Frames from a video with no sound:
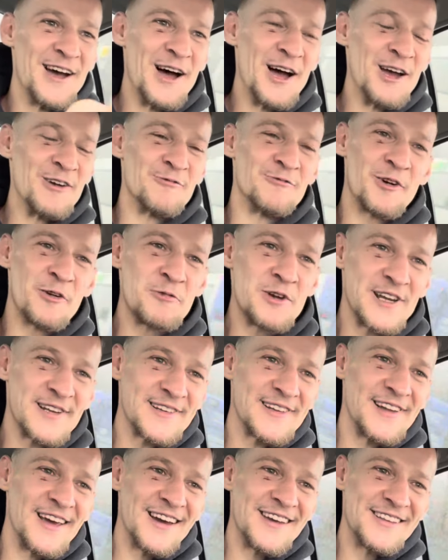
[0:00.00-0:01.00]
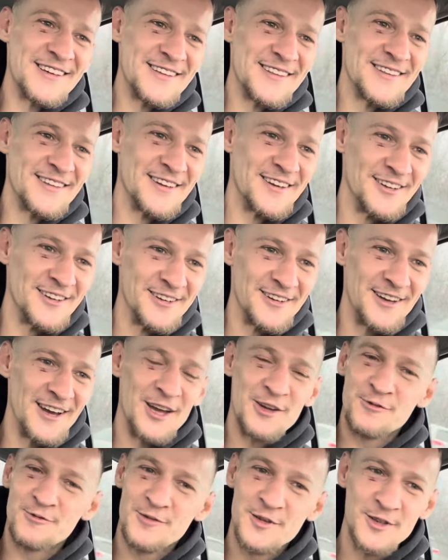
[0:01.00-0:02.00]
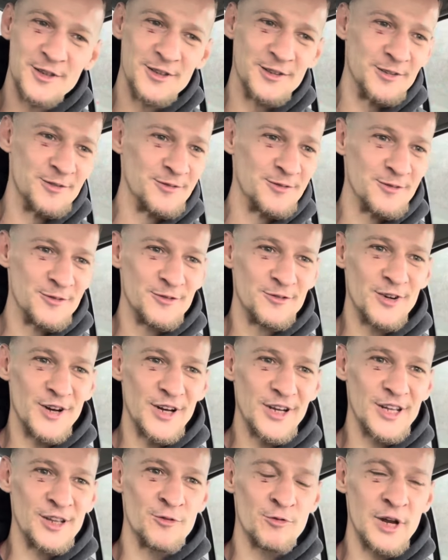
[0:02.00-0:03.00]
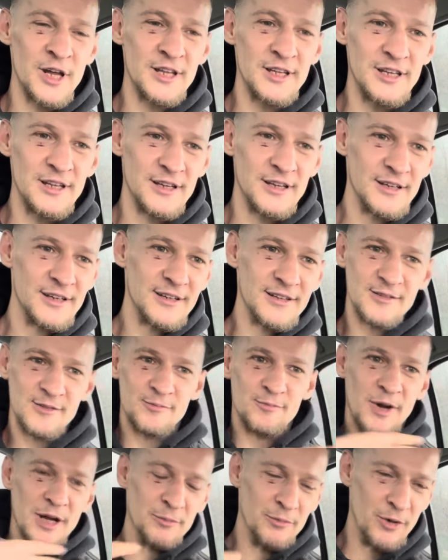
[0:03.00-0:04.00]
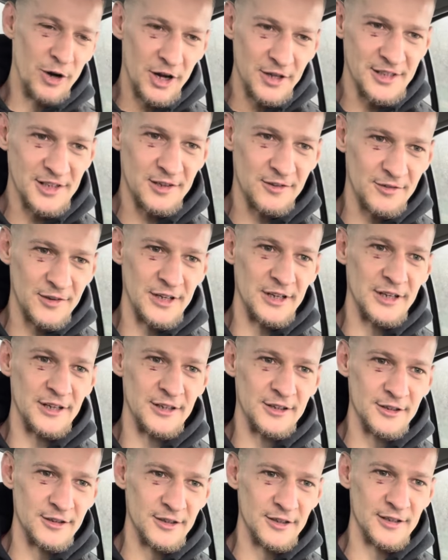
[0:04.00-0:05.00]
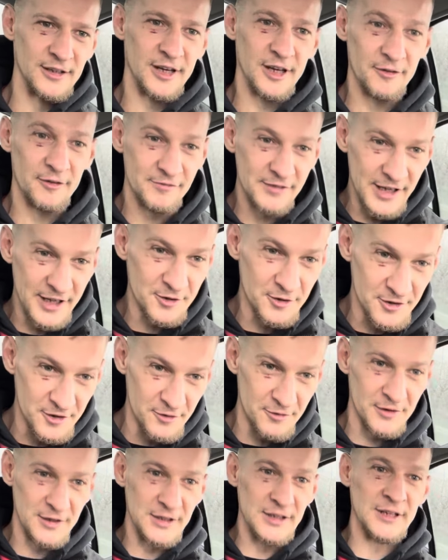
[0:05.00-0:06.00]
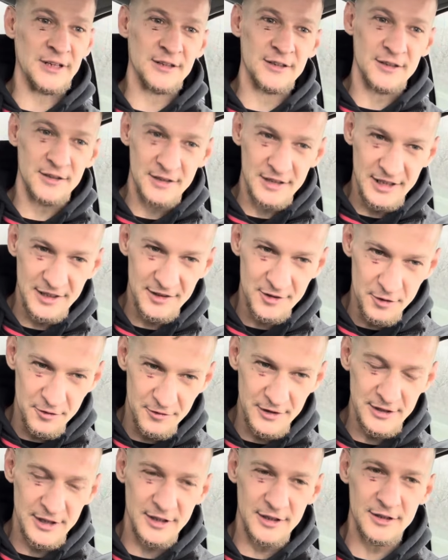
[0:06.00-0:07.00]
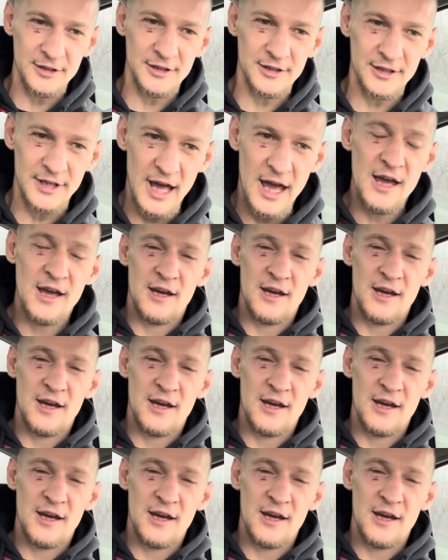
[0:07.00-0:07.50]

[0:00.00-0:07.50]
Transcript: I'm very excited. I feel fucking ready. My body is feeling good. Hip flexors are feeling good. Knees are feeling good.